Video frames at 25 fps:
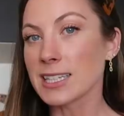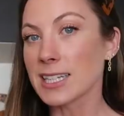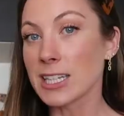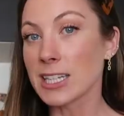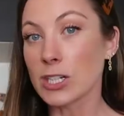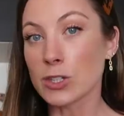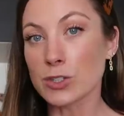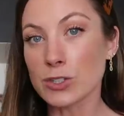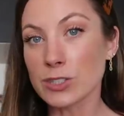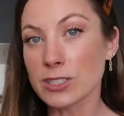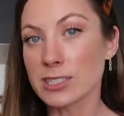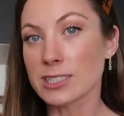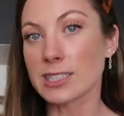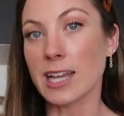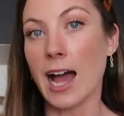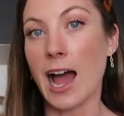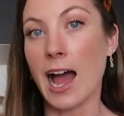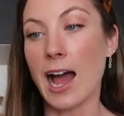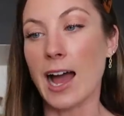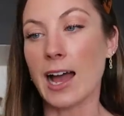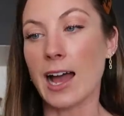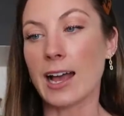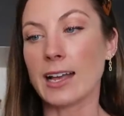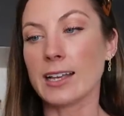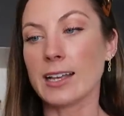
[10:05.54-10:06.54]
little
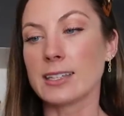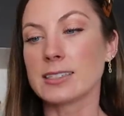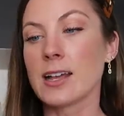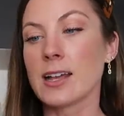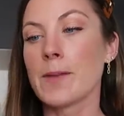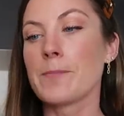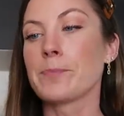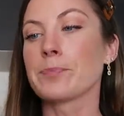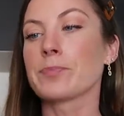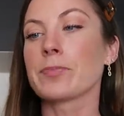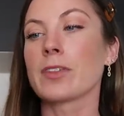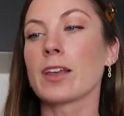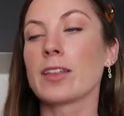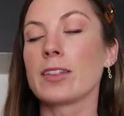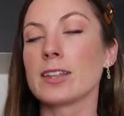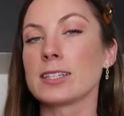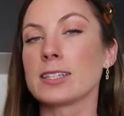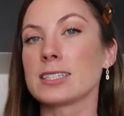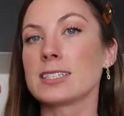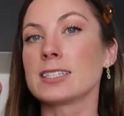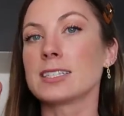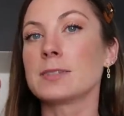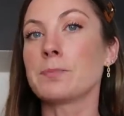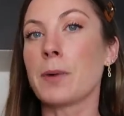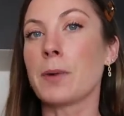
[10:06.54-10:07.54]
size.
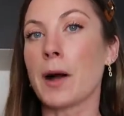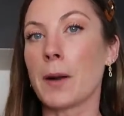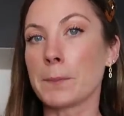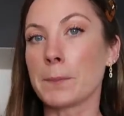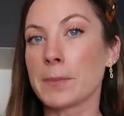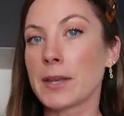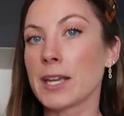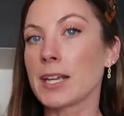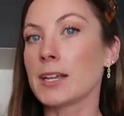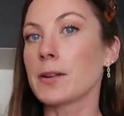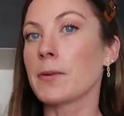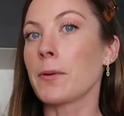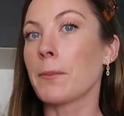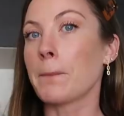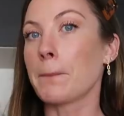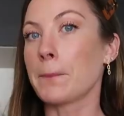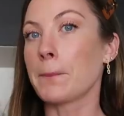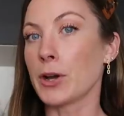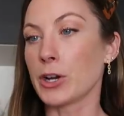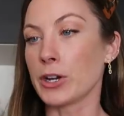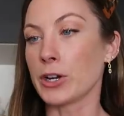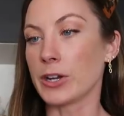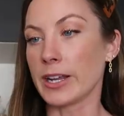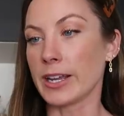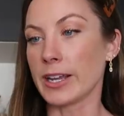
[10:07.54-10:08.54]
This is pumpkin
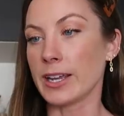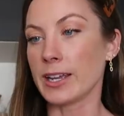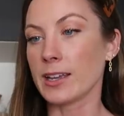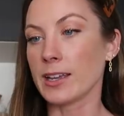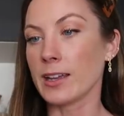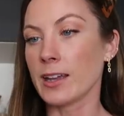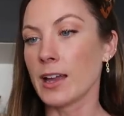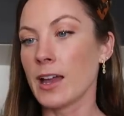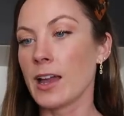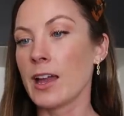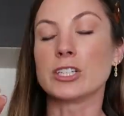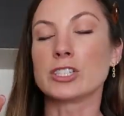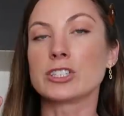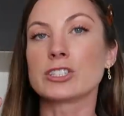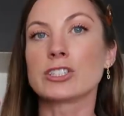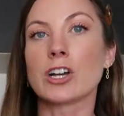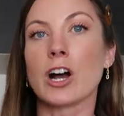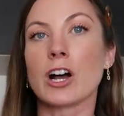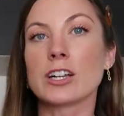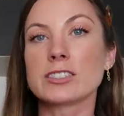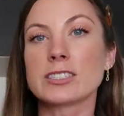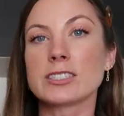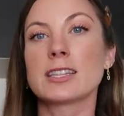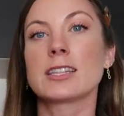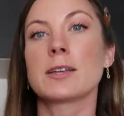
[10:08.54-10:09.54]
pudding. The
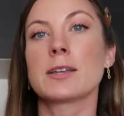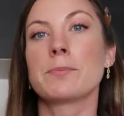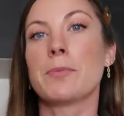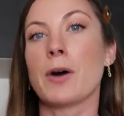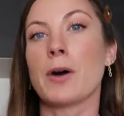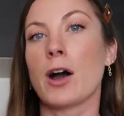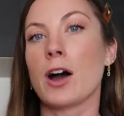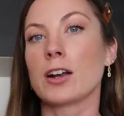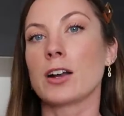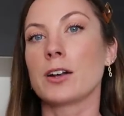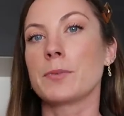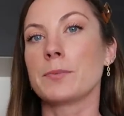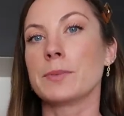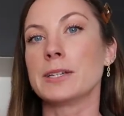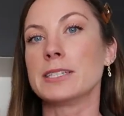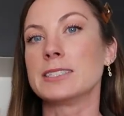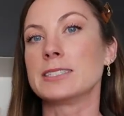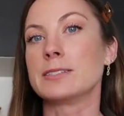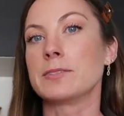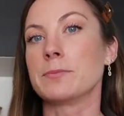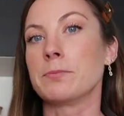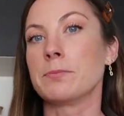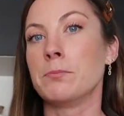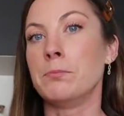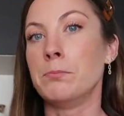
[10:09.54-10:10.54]
sauce at the bottom
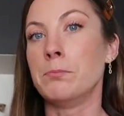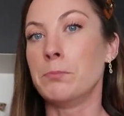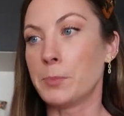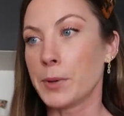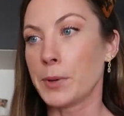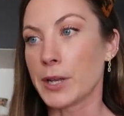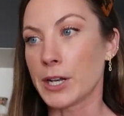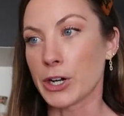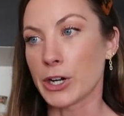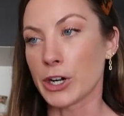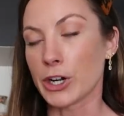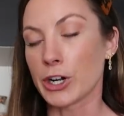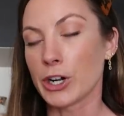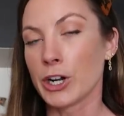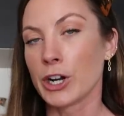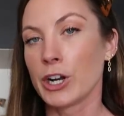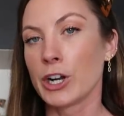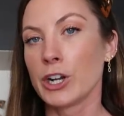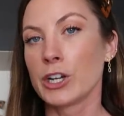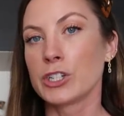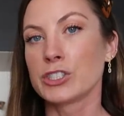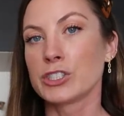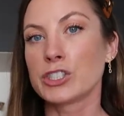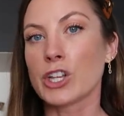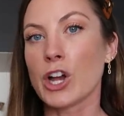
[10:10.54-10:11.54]
is bitter,
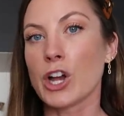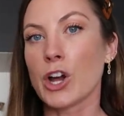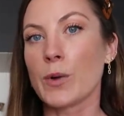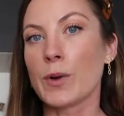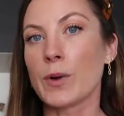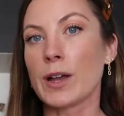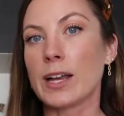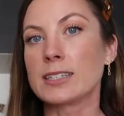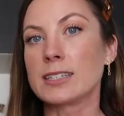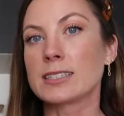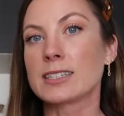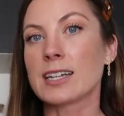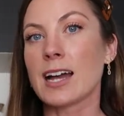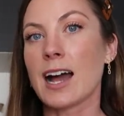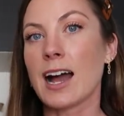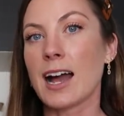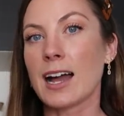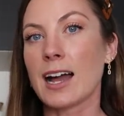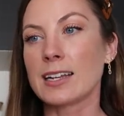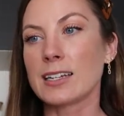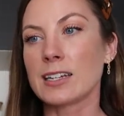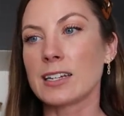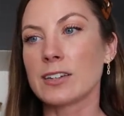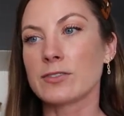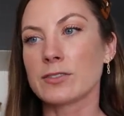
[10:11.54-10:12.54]
so it's
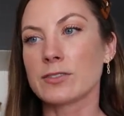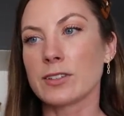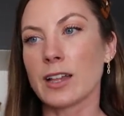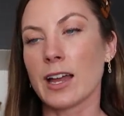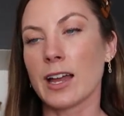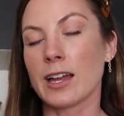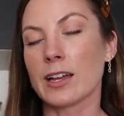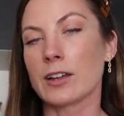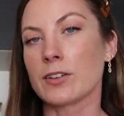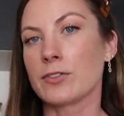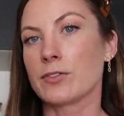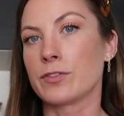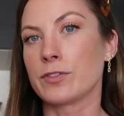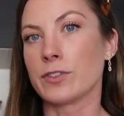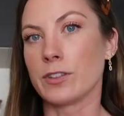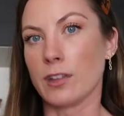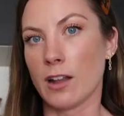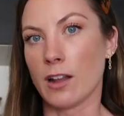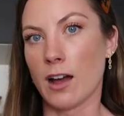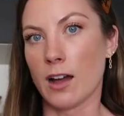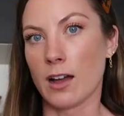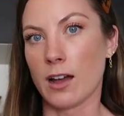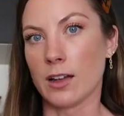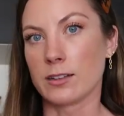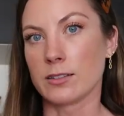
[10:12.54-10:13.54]
kind of like
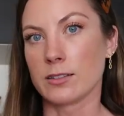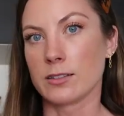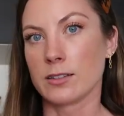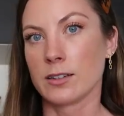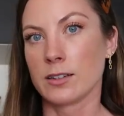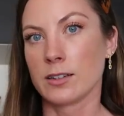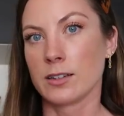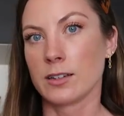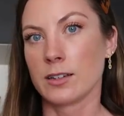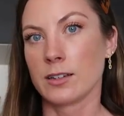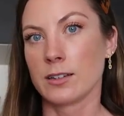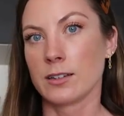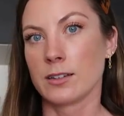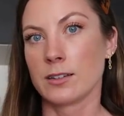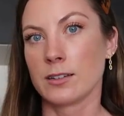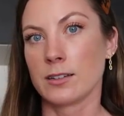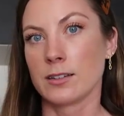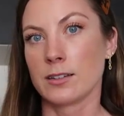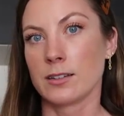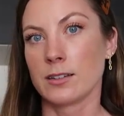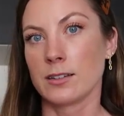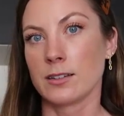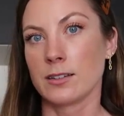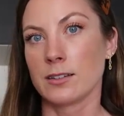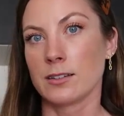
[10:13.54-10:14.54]
flan.
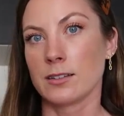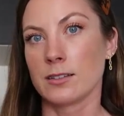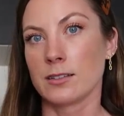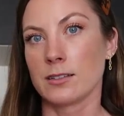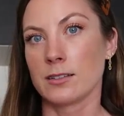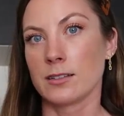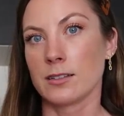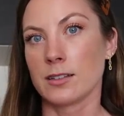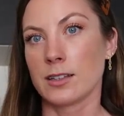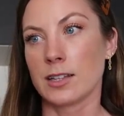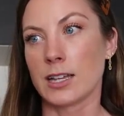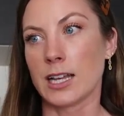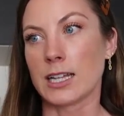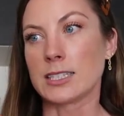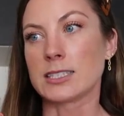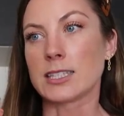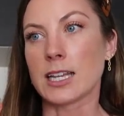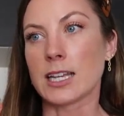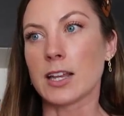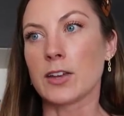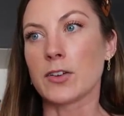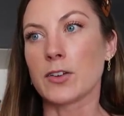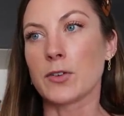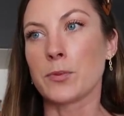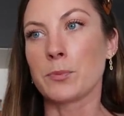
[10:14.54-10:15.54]
It's
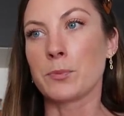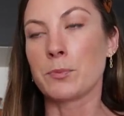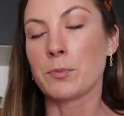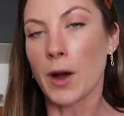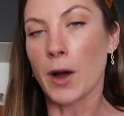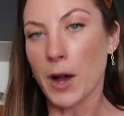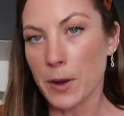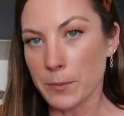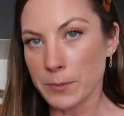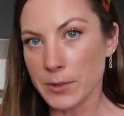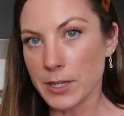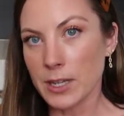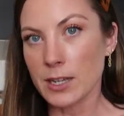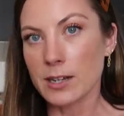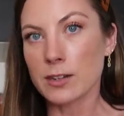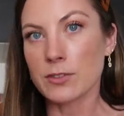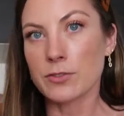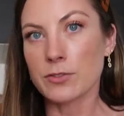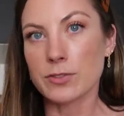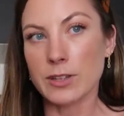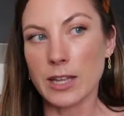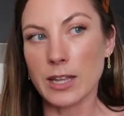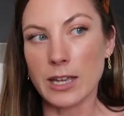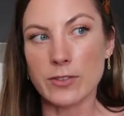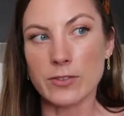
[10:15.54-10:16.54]
like pumpkin
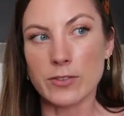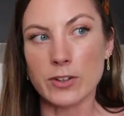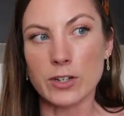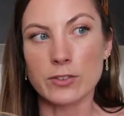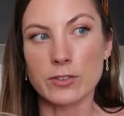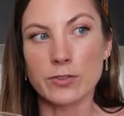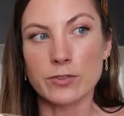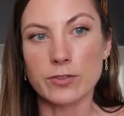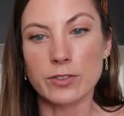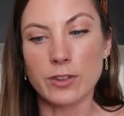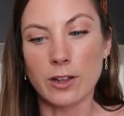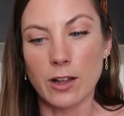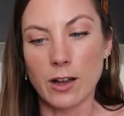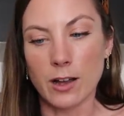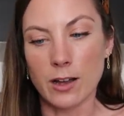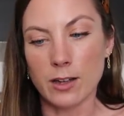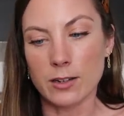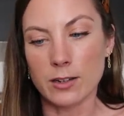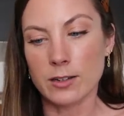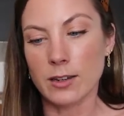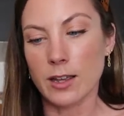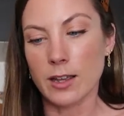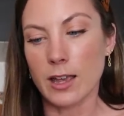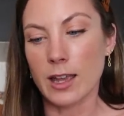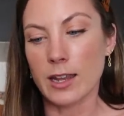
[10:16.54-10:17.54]
flavored
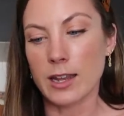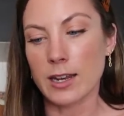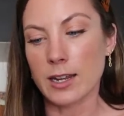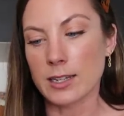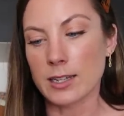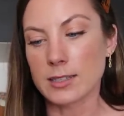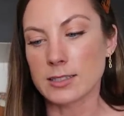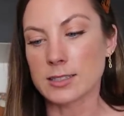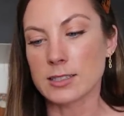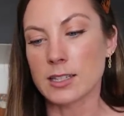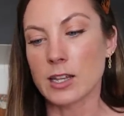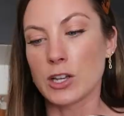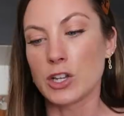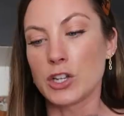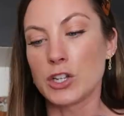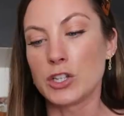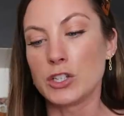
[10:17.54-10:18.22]
flan, and it's